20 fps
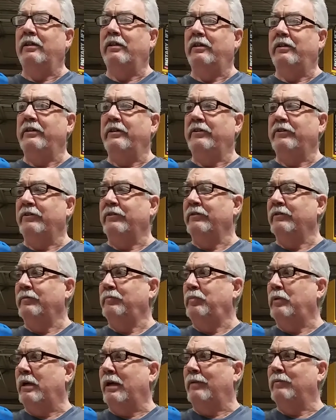Another
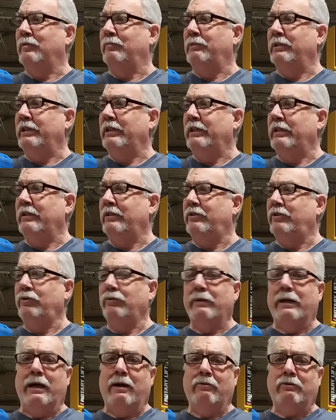probably
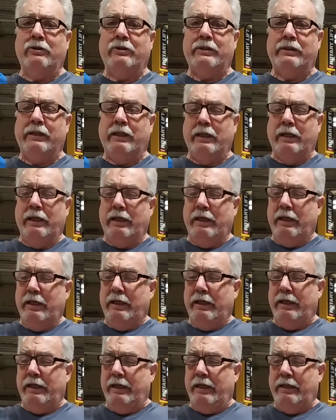2 hours,
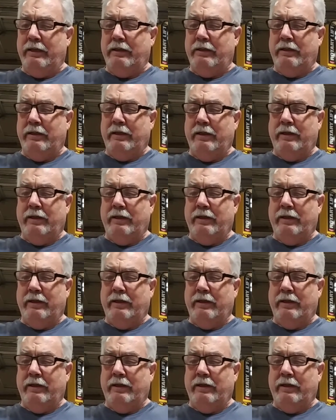and